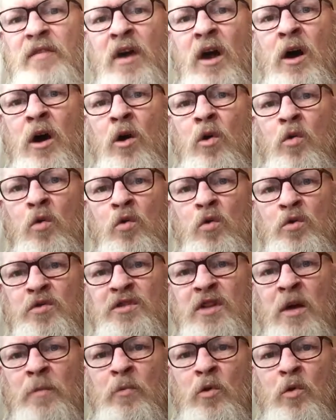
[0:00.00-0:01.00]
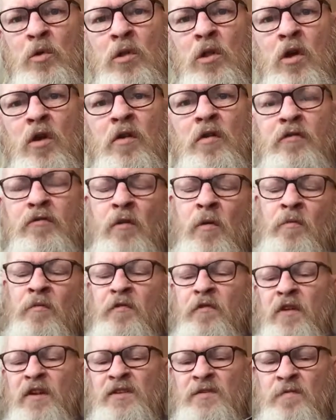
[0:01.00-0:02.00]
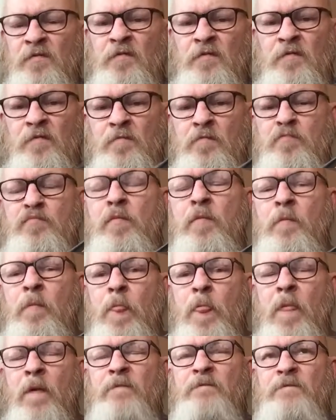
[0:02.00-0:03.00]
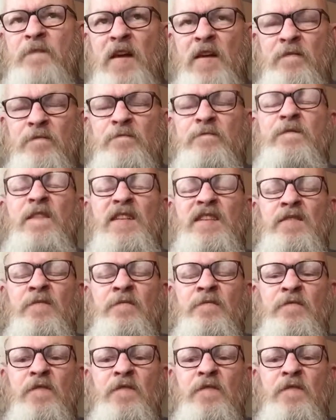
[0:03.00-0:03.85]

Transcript: that whole autumnal look from pheasant feathers.